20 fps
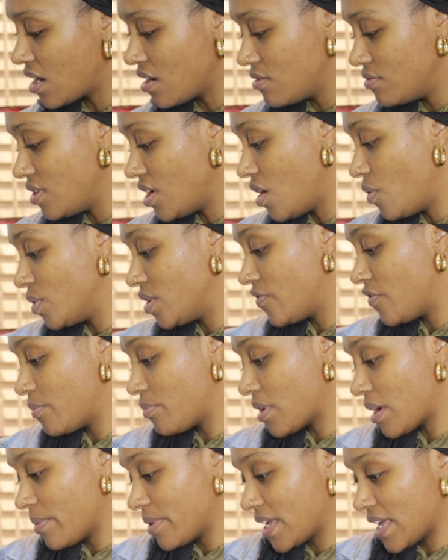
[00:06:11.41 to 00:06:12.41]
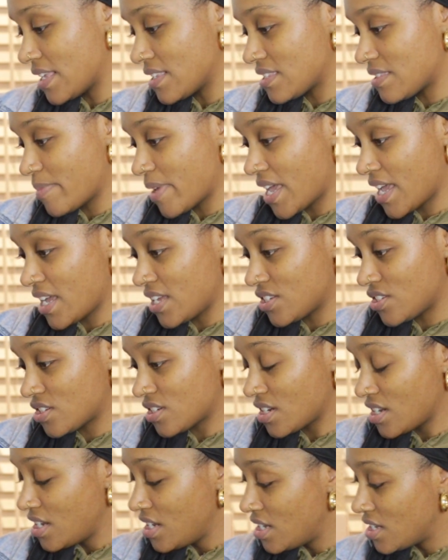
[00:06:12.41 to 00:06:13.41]
Oh no, what if it probably got
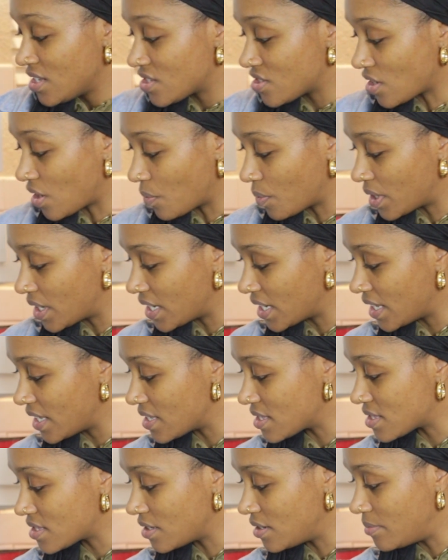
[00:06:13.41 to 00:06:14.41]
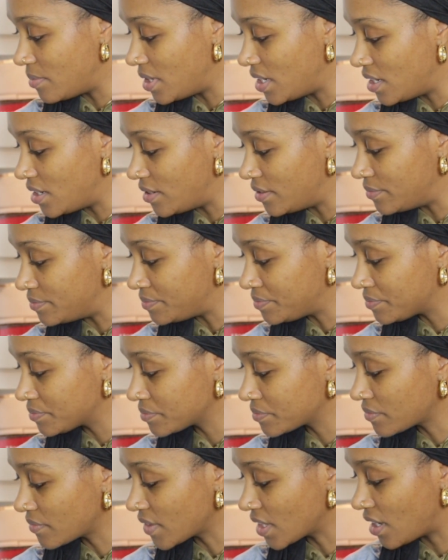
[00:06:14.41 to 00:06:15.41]
smashed? So I wanted to get some,
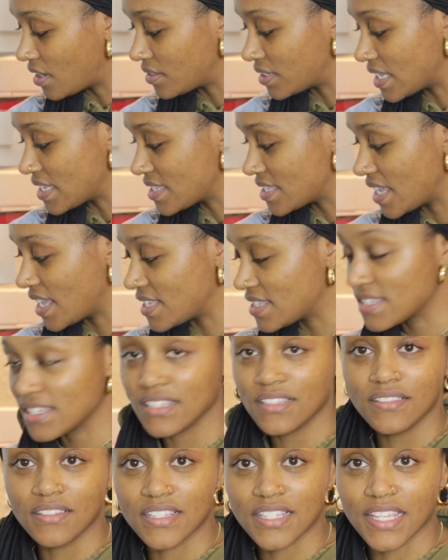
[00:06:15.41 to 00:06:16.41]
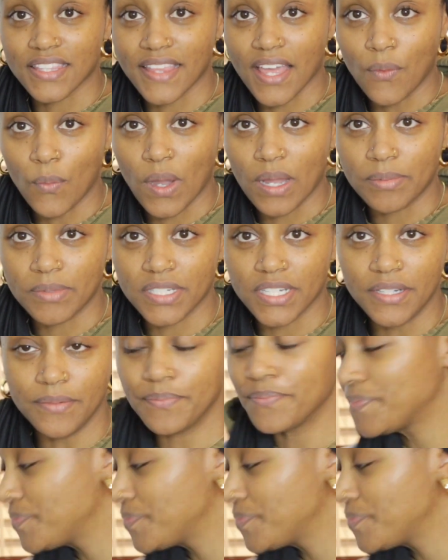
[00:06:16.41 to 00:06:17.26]
oh, that's nasty. Let's get that wiped up.